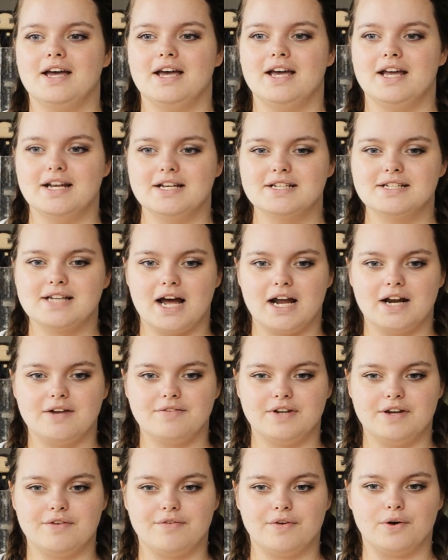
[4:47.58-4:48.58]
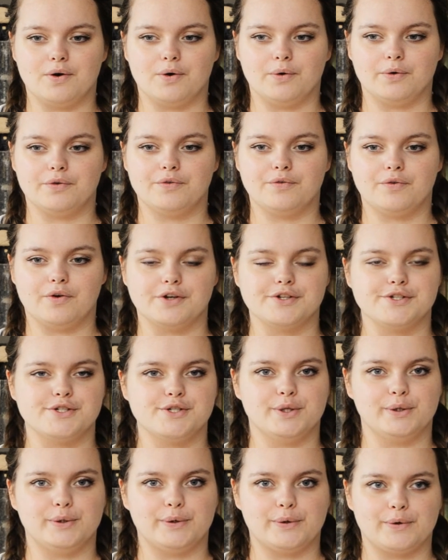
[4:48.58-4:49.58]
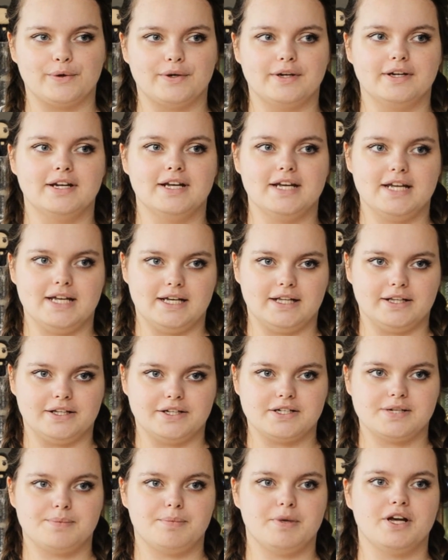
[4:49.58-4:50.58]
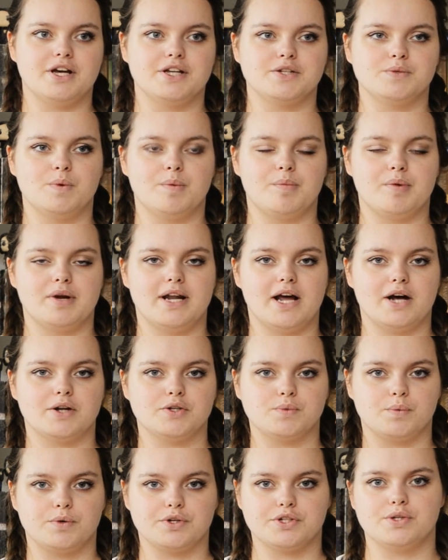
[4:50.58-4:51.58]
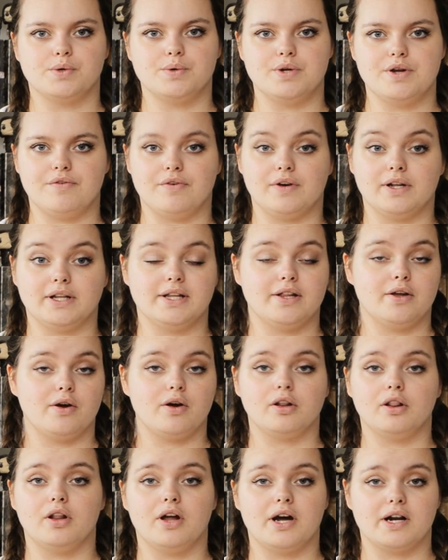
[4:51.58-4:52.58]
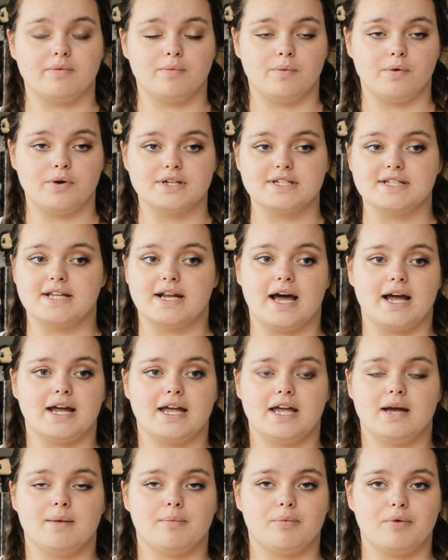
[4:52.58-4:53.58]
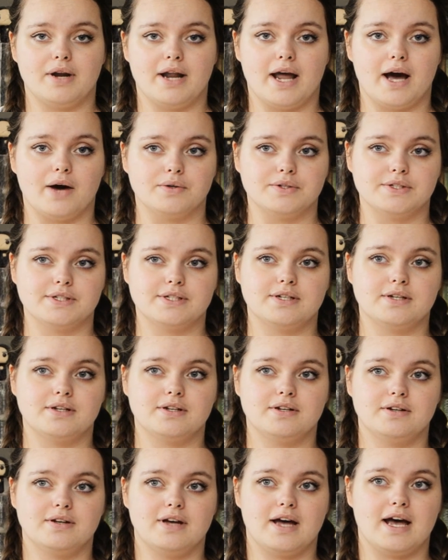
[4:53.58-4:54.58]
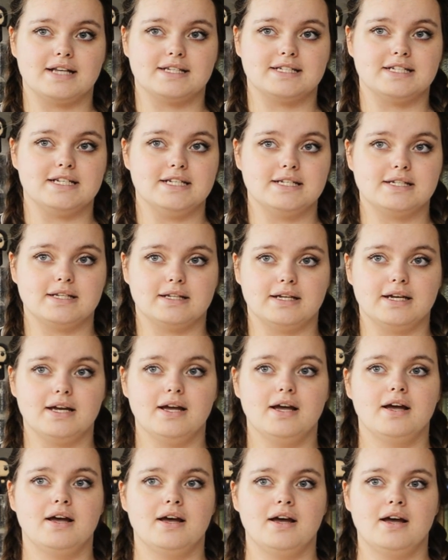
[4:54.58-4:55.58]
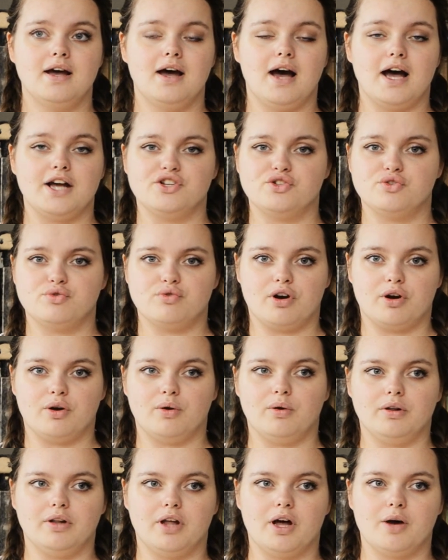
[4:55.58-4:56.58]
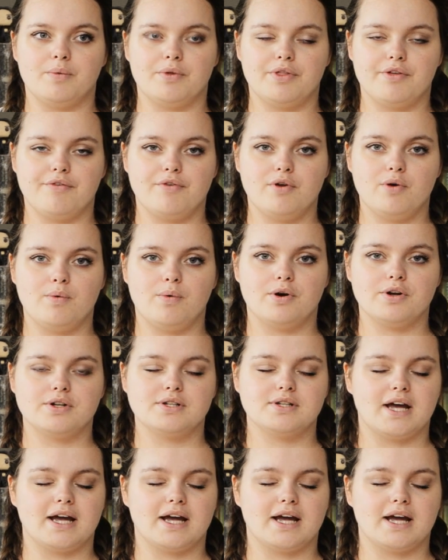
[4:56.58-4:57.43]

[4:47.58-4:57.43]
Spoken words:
It is kind of difficult for us to learn English because we pronounce words so differently. There are a lot of words that I can't pronounce as easily. I struggle a lot with a few words.